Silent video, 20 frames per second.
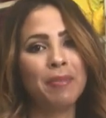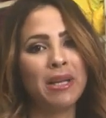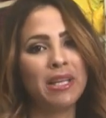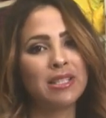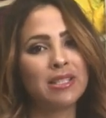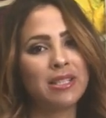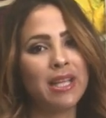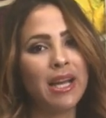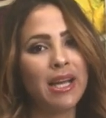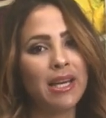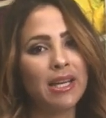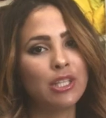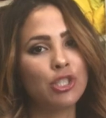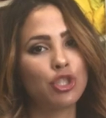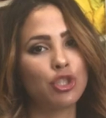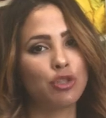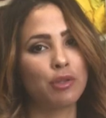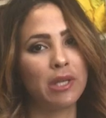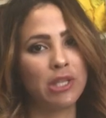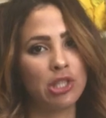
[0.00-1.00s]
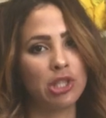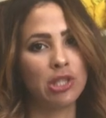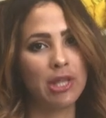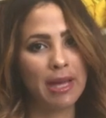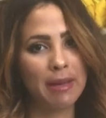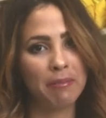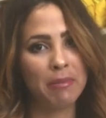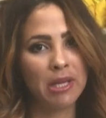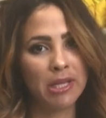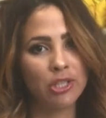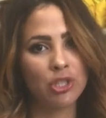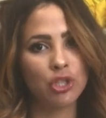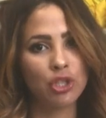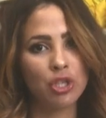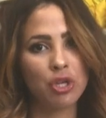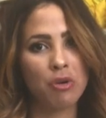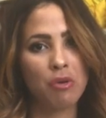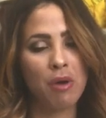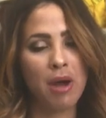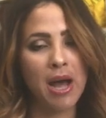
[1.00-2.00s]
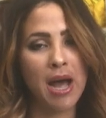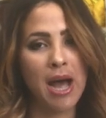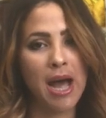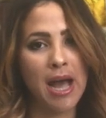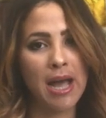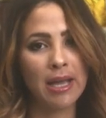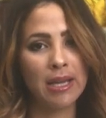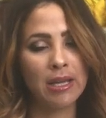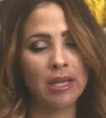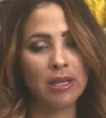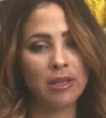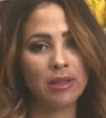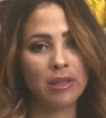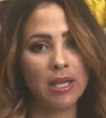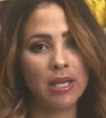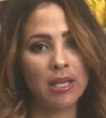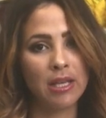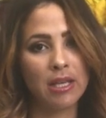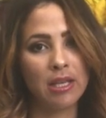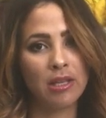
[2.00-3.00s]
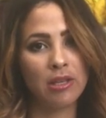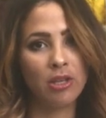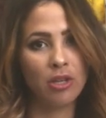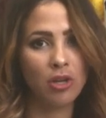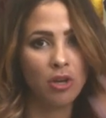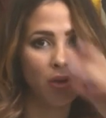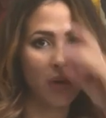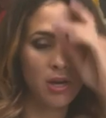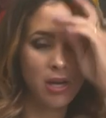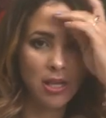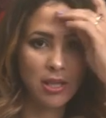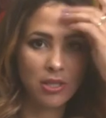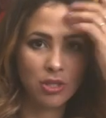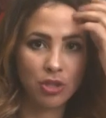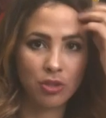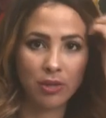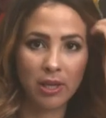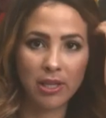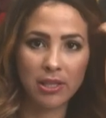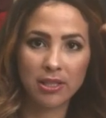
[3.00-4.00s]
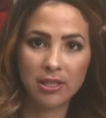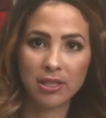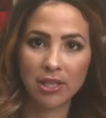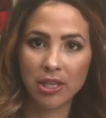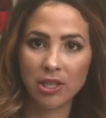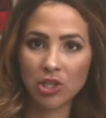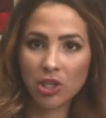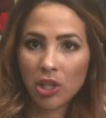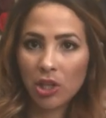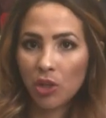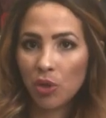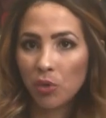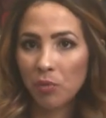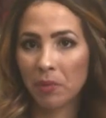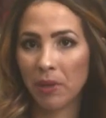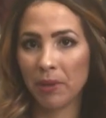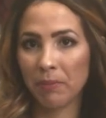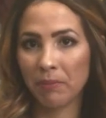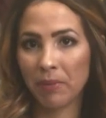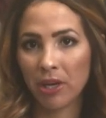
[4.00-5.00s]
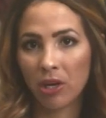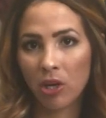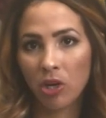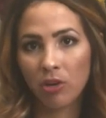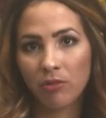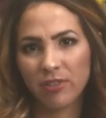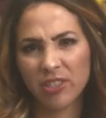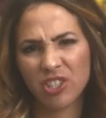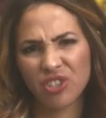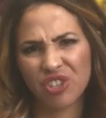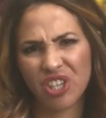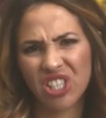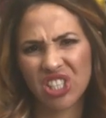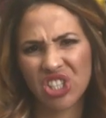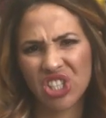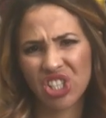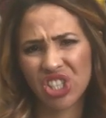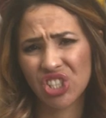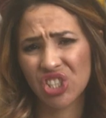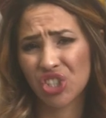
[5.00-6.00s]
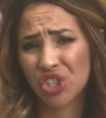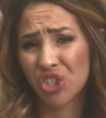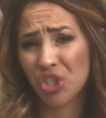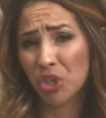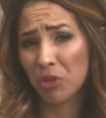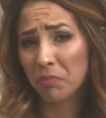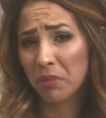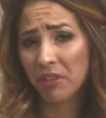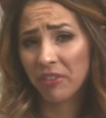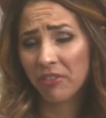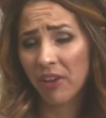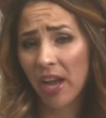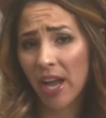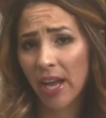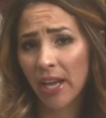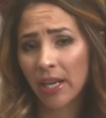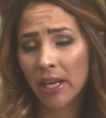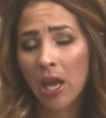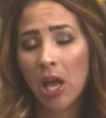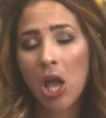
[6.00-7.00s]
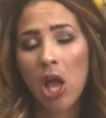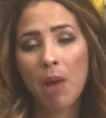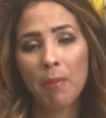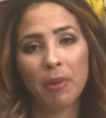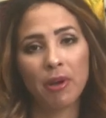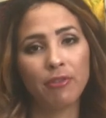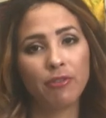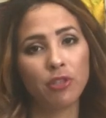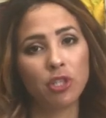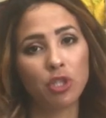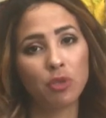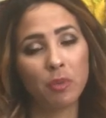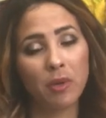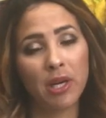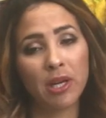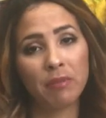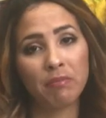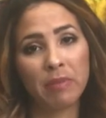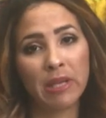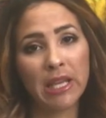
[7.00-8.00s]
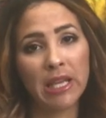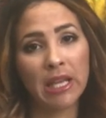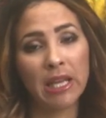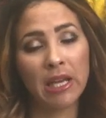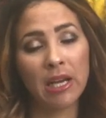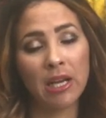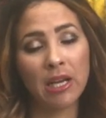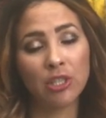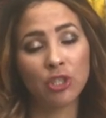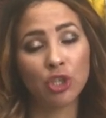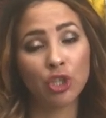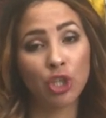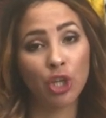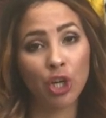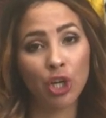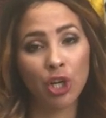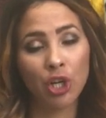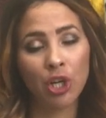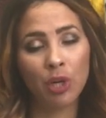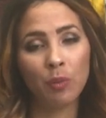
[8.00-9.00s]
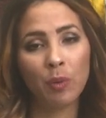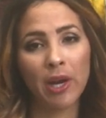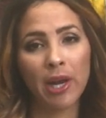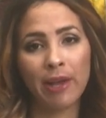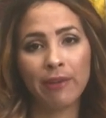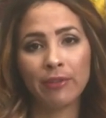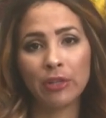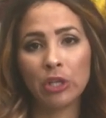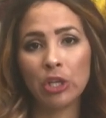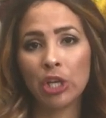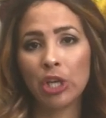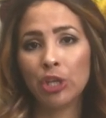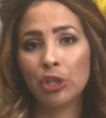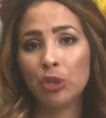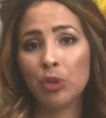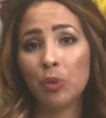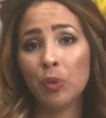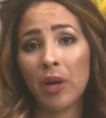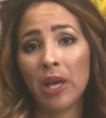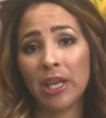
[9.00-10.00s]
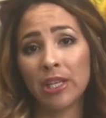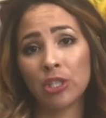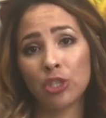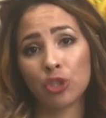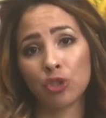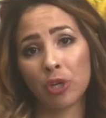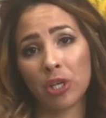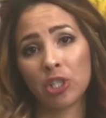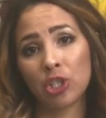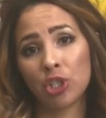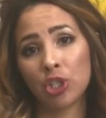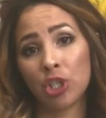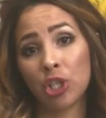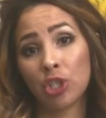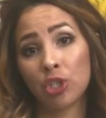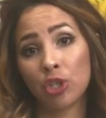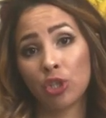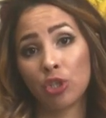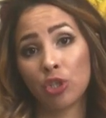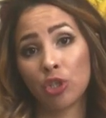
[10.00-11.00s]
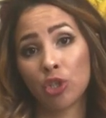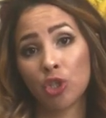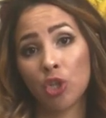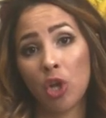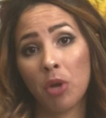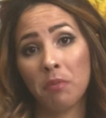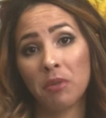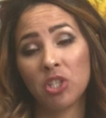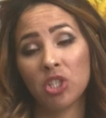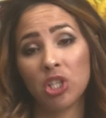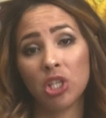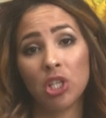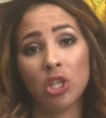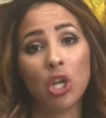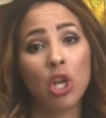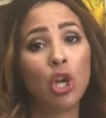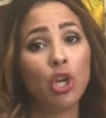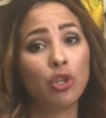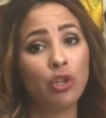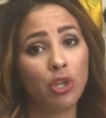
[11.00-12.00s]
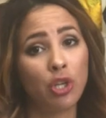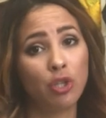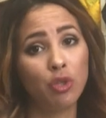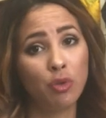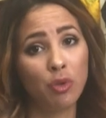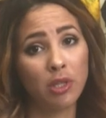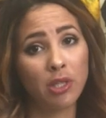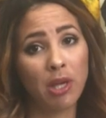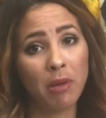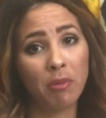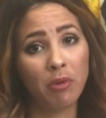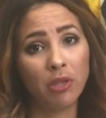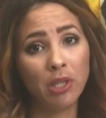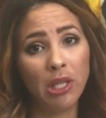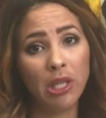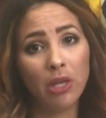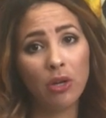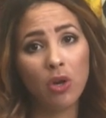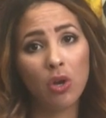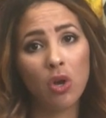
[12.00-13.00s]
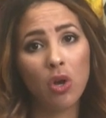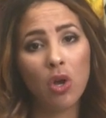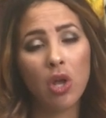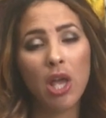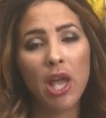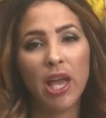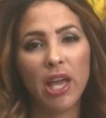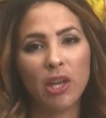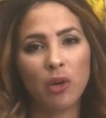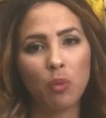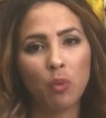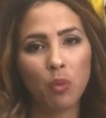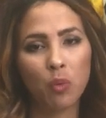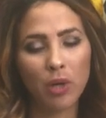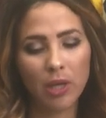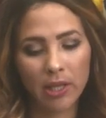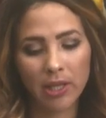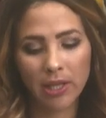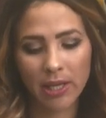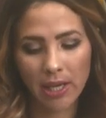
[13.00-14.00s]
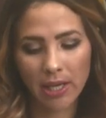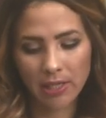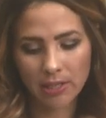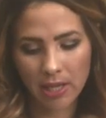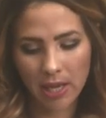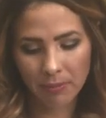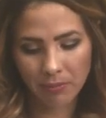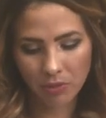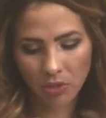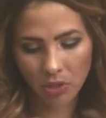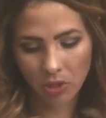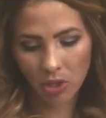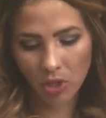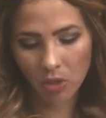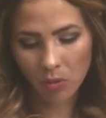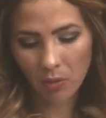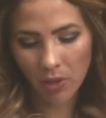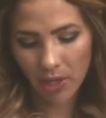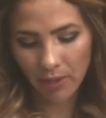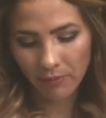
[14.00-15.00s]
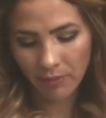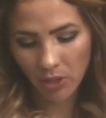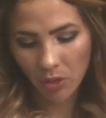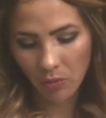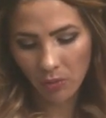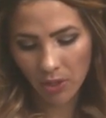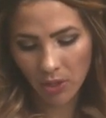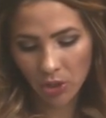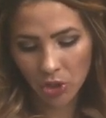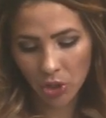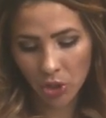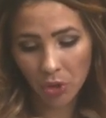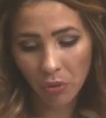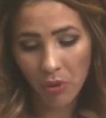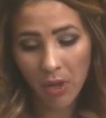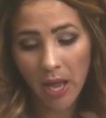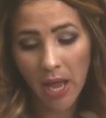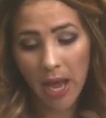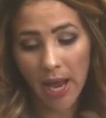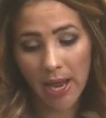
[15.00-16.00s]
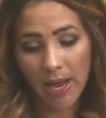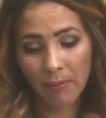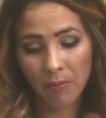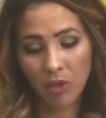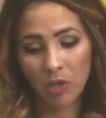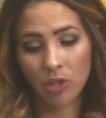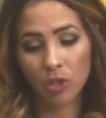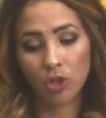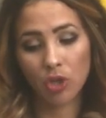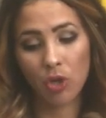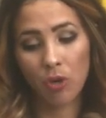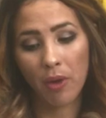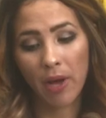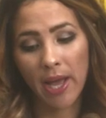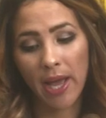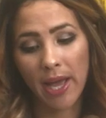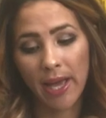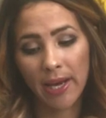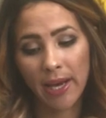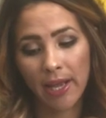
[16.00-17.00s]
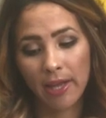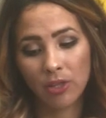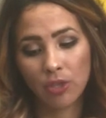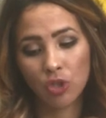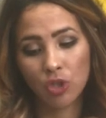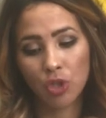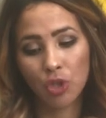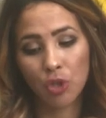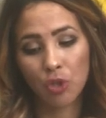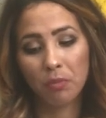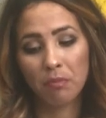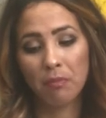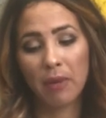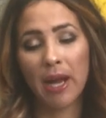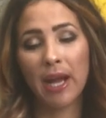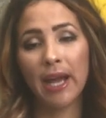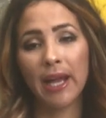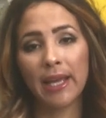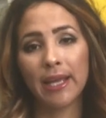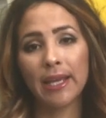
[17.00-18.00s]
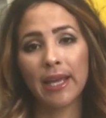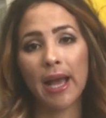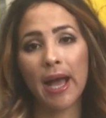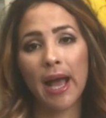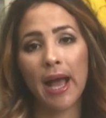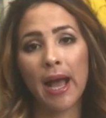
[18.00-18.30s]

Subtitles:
it's not gonna stretch that much, so I think, you know, a straight stitch, a little bit bigger of a straight stitch should be fine. But if you just wanna be sure, whatever, you can do a stretch stitch on your sewing machine. You could do a double needle. It really is up to you, whatever you wanna do. I am going to go ahead and do my